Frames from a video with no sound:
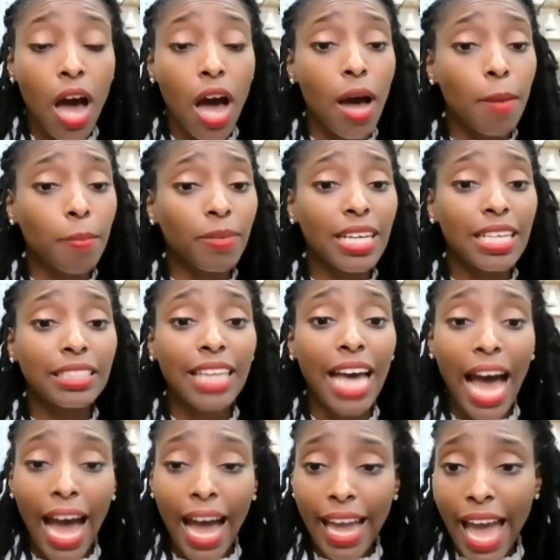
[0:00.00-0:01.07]
Because
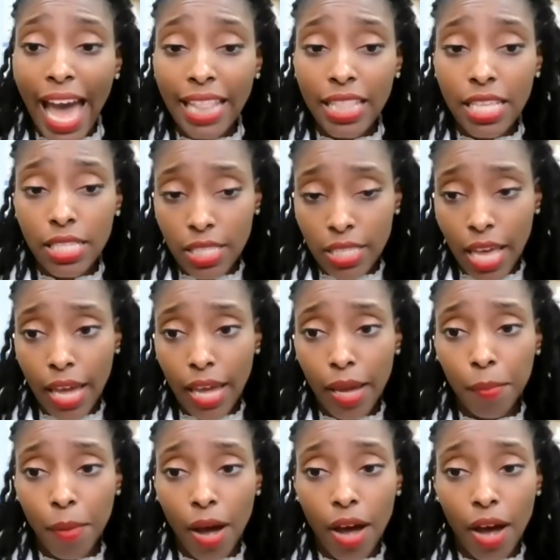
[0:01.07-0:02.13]
I had the
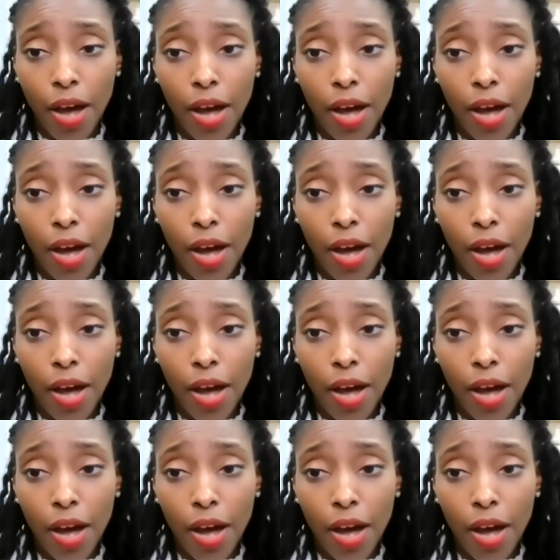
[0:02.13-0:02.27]
same